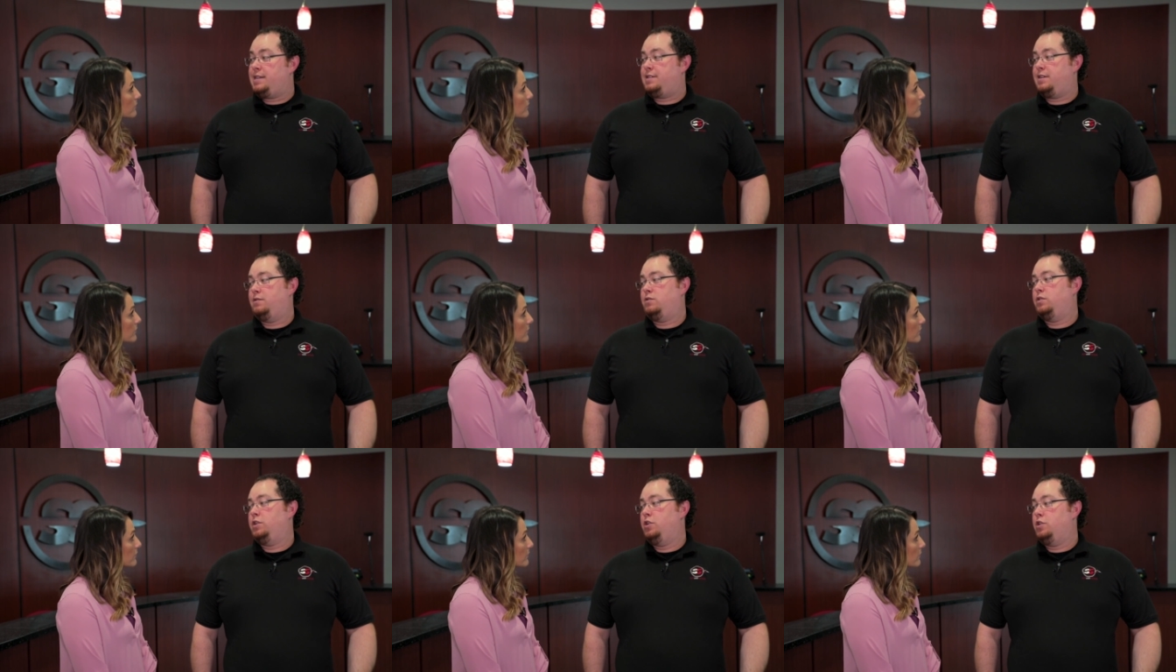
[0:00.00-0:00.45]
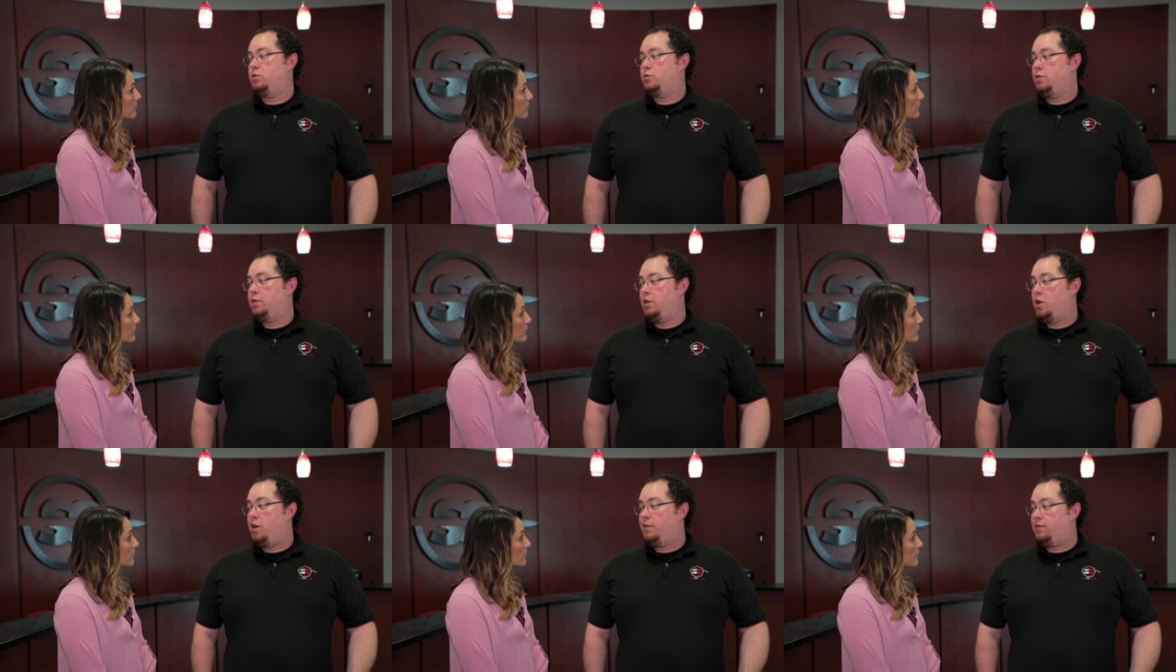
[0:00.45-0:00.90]
several years,
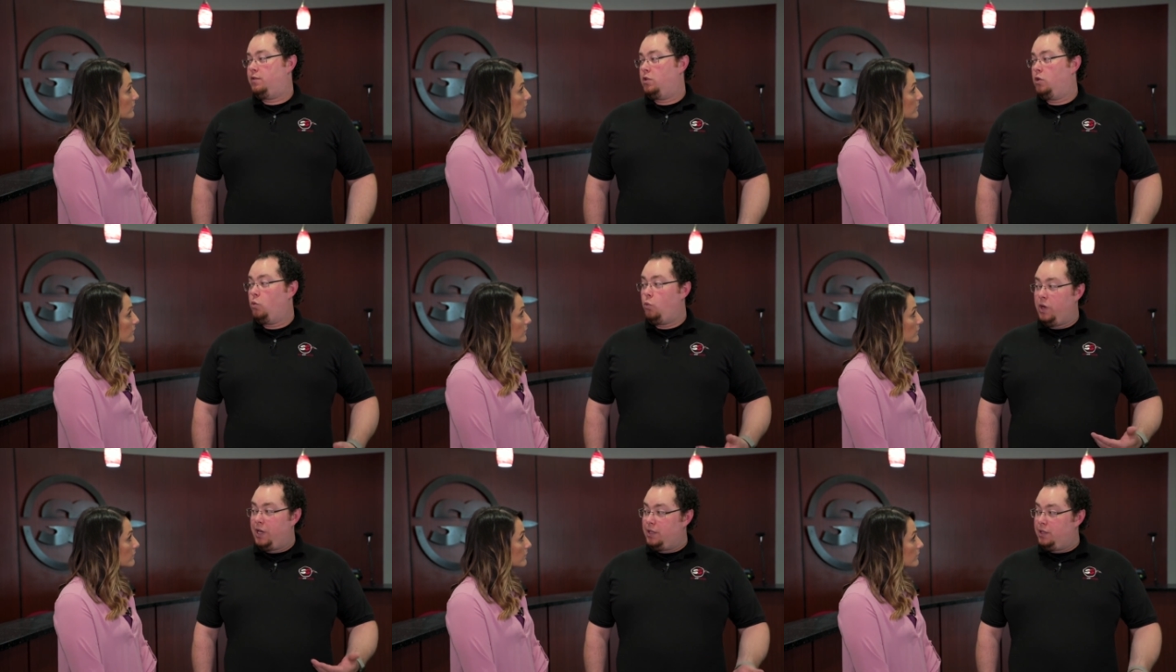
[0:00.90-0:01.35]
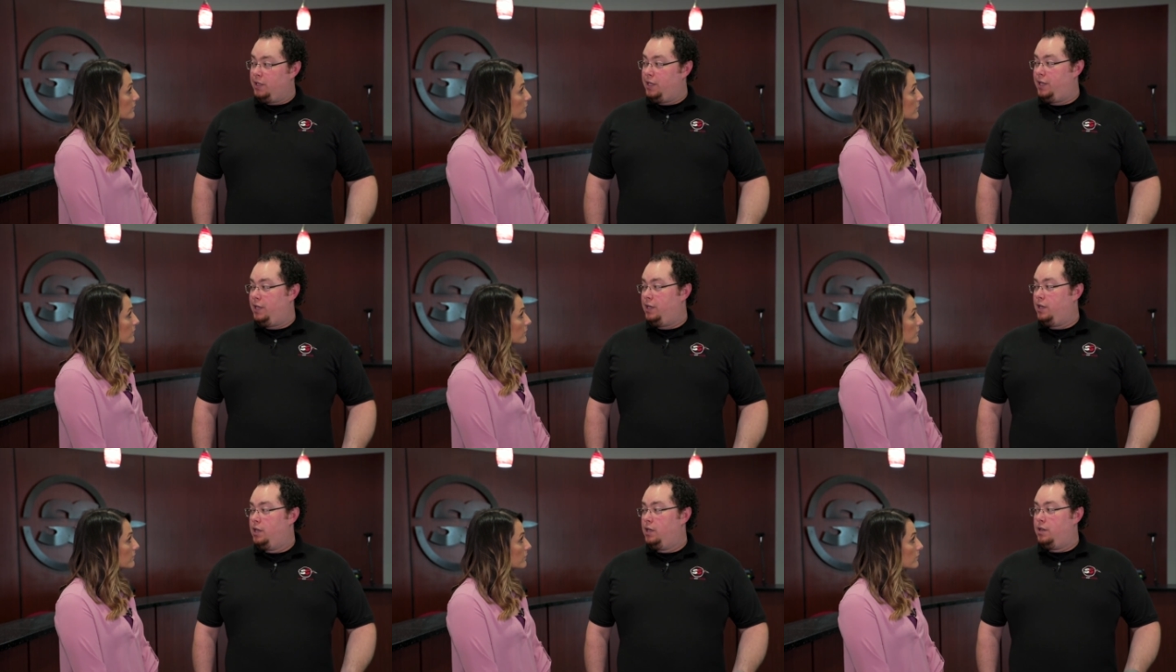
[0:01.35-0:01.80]
we offer a
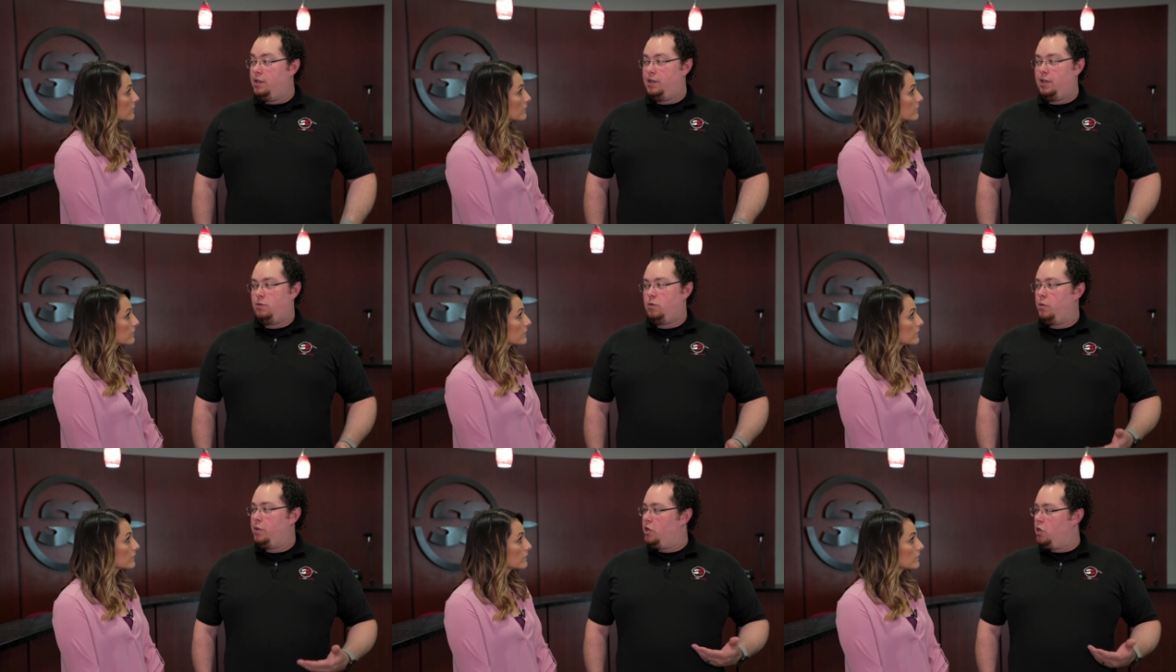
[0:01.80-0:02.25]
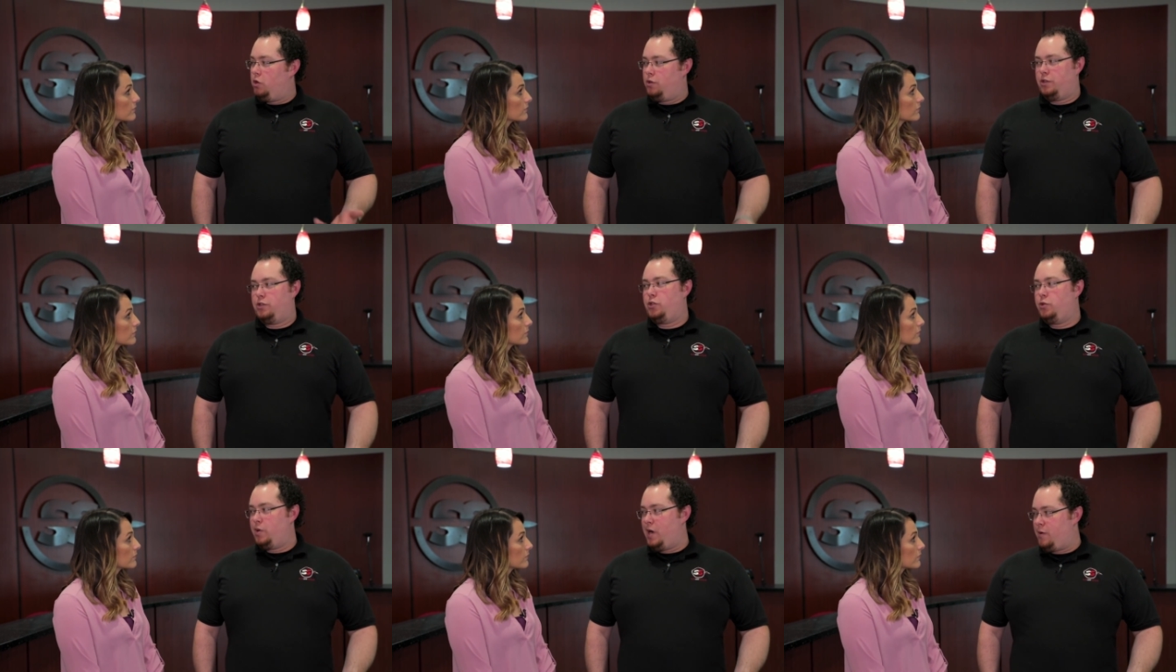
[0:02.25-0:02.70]
weekly, uh, what we call
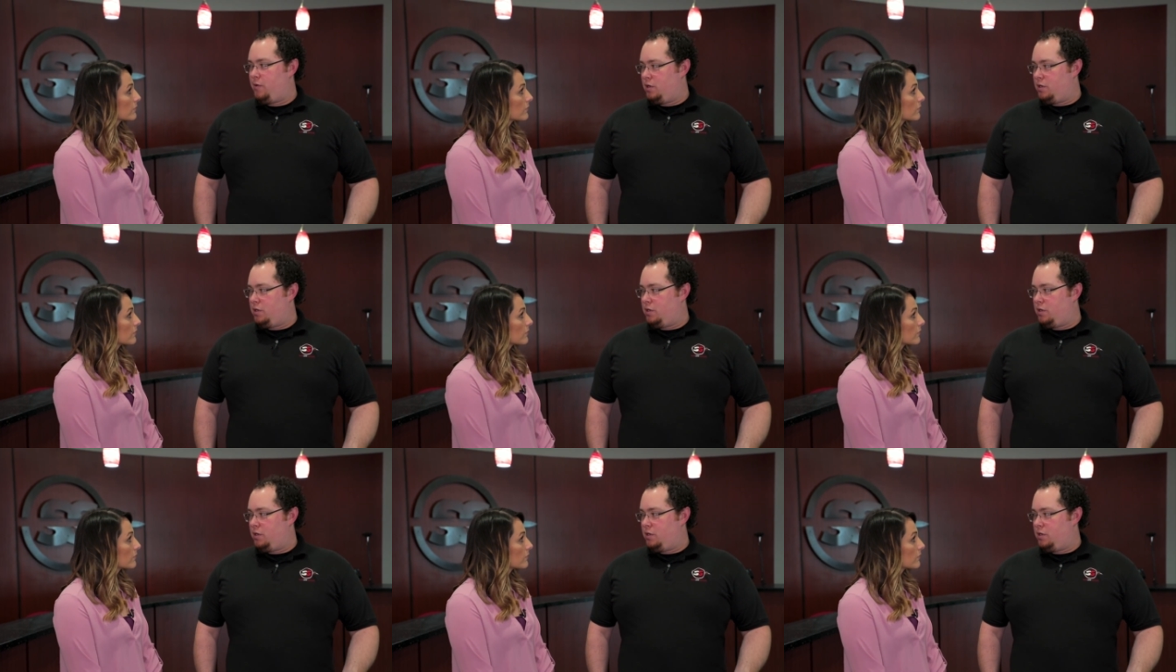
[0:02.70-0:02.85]
the two-hour